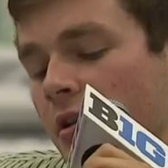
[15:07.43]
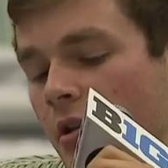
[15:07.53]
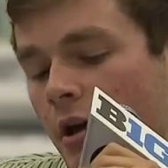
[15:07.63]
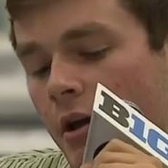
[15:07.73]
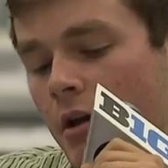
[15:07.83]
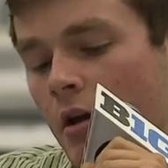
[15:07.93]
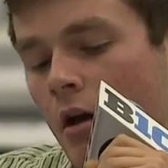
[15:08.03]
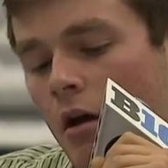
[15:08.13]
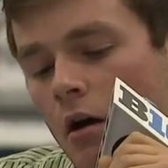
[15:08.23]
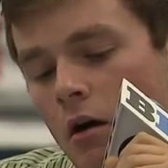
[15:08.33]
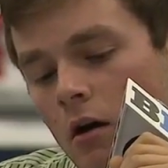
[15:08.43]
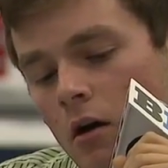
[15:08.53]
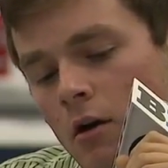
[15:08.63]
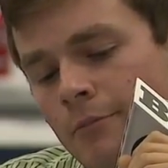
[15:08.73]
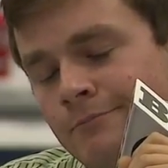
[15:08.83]
Illini.
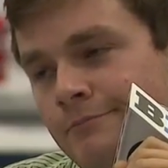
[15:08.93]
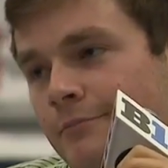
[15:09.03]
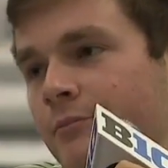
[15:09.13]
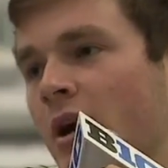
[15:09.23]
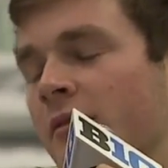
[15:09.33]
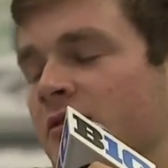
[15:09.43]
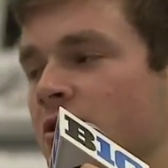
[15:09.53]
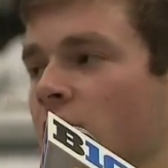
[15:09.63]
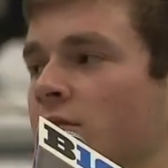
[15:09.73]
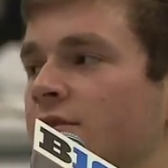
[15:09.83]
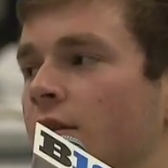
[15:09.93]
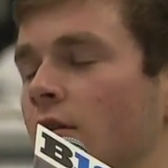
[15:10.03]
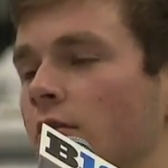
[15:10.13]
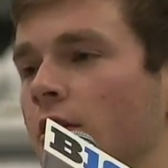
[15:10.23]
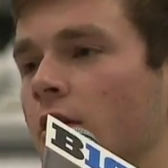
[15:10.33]
Um, Pat Fitzgerald said
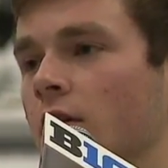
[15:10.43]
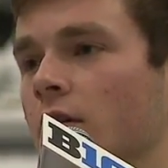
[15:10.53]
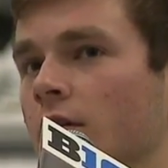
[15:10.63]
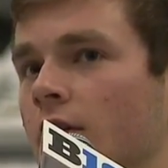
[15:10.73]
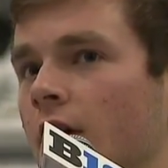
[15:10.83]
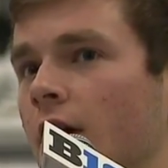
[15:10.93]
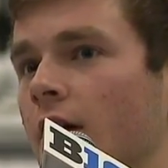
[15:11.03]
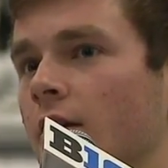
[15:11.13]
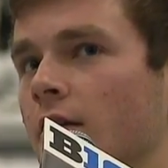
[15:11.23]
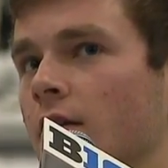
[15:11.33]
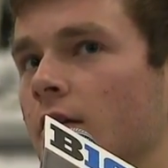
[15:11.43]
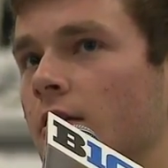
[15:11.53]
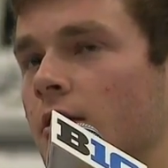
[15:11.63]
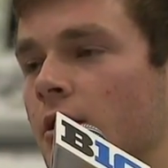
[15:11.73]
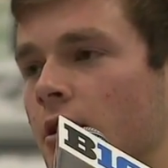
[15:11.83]
earlier that
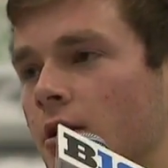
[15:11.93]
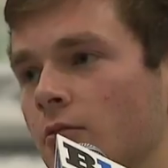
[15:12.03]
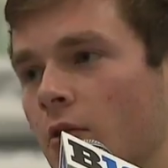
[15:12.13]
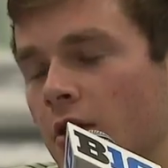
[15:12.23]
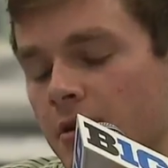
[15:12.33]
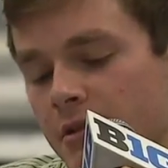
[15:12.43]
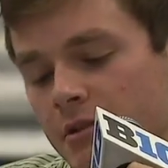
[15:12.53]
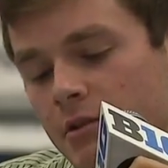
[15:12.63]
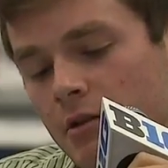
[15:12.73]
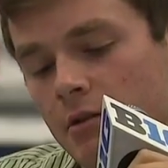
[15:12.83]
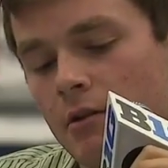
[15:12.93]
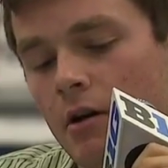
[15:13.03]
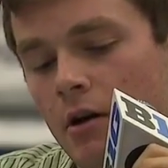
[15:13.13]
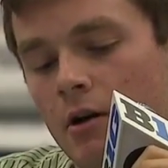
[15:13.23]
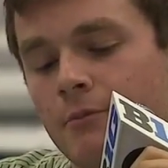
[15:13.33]
he wants
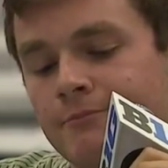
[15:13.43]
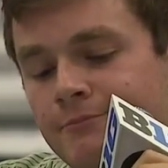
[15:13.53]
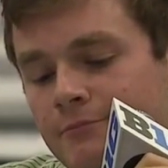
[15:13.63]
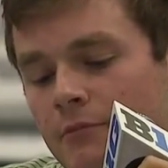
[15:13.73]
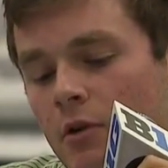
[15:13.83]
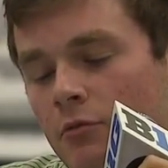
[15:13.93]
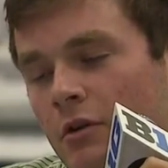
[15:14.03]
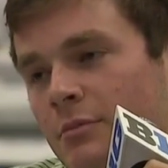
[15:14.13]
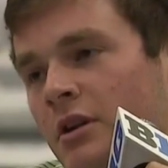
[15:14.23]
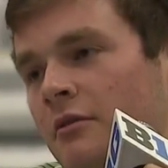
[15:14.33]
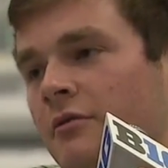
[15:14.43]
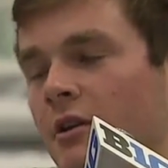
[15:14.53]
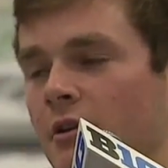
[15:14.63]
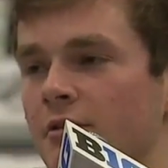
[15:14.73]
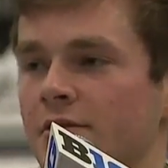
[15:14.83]
um, repeat
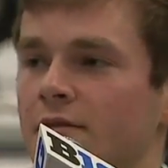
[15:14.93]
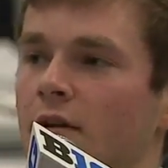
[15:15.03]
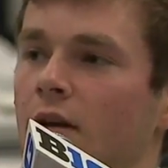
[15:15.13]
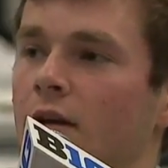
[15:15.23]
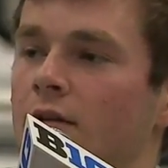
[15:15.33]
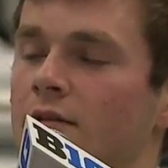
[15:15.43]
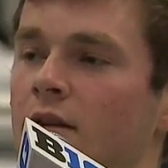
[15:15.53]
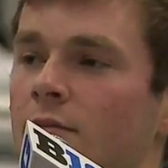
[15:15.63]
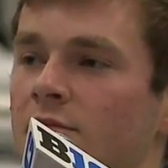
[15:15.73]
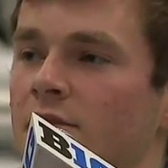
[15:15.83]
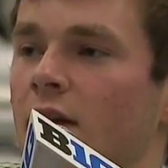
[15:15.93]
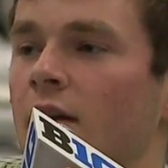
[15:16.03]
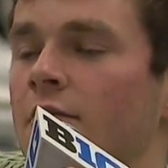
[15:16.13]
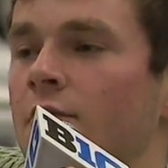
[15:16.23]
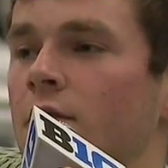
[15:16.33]
offenders and teams that
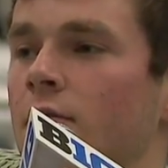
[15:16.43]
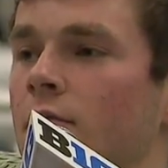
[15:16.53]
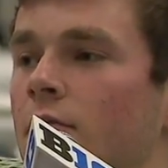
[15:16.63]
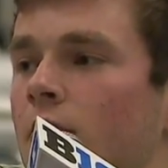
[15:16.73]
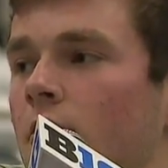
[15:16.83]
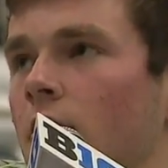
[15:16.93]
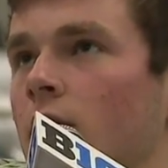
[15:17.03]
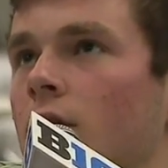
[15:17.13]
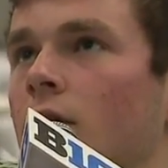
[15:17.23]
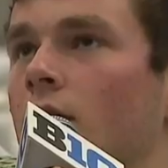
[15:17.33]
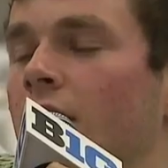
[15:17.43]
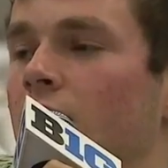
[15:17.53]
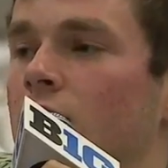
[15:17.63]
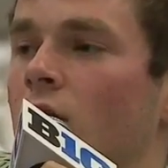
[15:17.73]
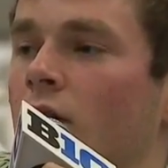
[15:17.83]
have been
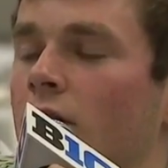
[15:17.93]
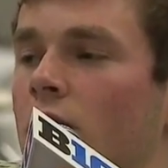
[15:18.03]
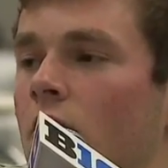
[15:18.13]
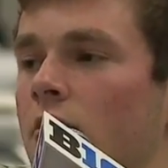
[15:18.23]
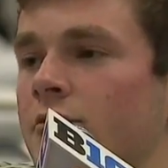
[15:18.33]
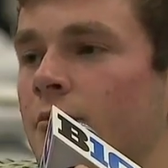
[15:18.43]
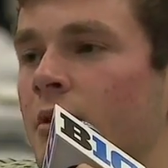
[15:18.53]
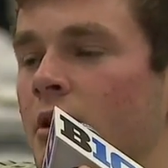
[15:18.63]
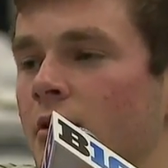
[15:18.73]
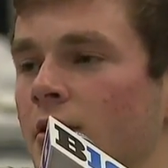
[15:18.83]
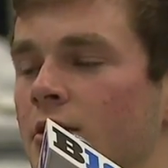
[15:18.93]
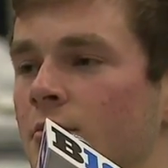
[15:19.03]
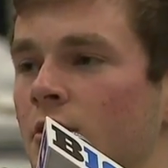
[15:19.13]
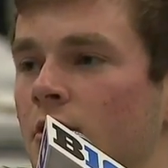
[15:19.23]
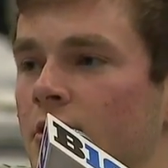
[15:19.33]
getting targeting calls repeatedly
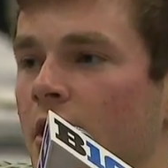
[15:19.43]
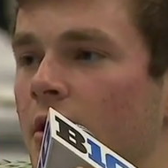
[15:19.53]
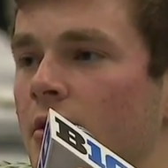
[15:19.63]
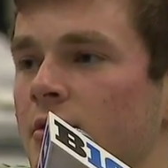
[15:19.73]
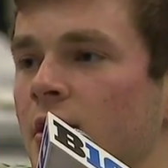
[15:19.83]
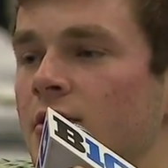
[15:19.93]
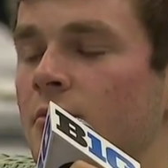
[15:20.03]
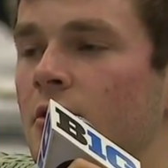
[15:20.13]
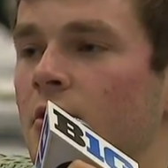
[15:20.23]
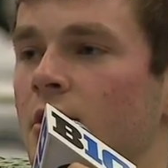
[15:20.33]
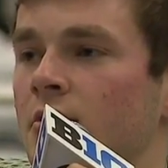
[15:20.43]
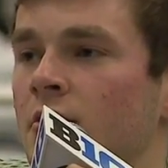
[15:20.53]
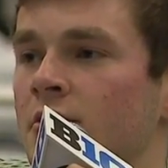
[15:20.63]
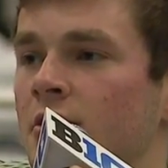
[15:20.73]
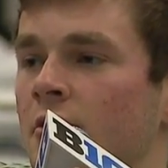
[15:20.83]
to be looked at. Is that something you guys are
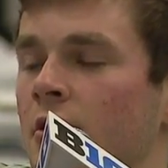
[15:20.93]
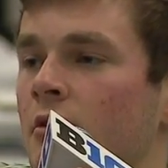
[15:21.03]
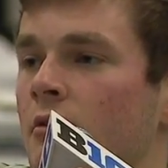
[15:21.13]
considering?